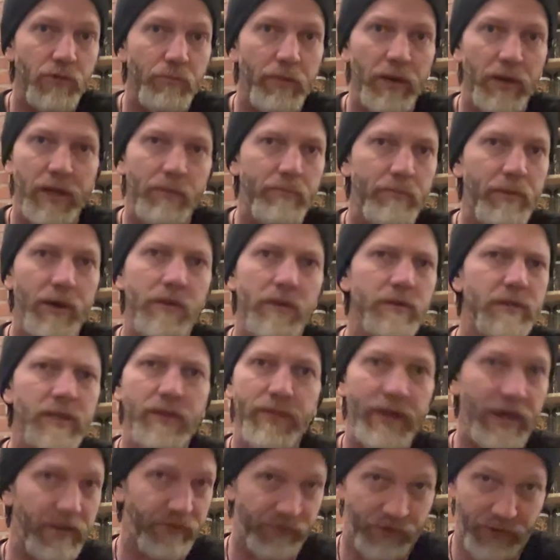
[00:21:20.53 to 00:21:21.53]
but apparently
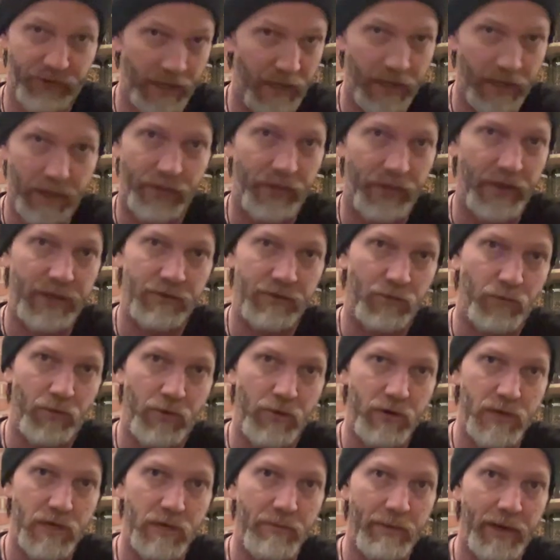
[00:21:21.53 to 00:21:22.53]
that's not a thing to
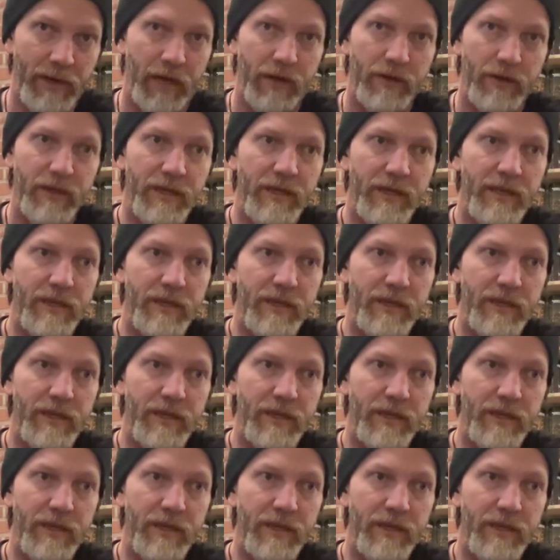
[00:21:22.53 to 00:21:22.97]
worry about.